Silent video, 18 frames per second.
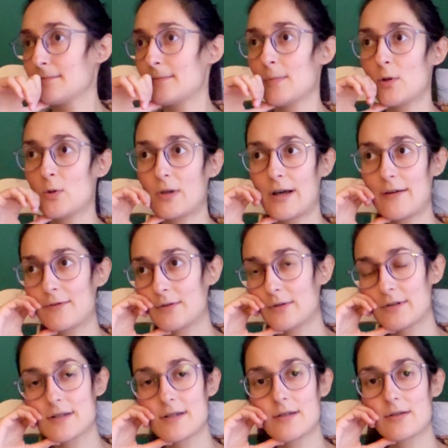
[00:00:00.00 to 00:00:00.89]
you'll have to
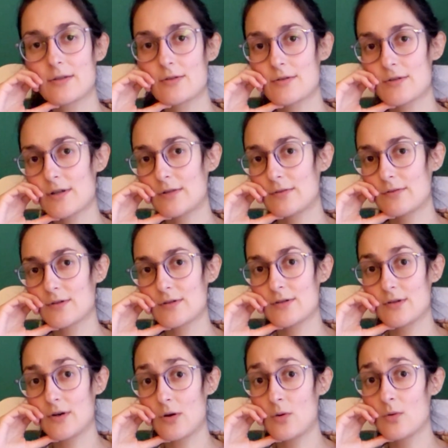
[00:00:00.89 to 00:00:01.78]
listen to yourself to
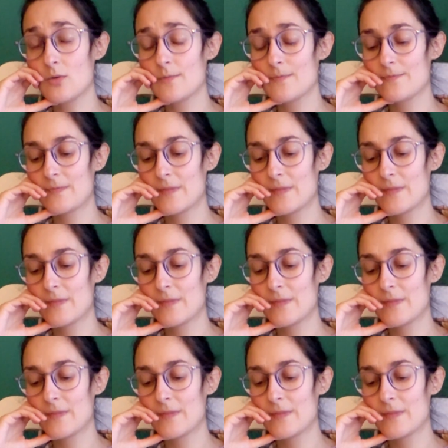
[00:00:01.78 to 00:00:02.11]
know.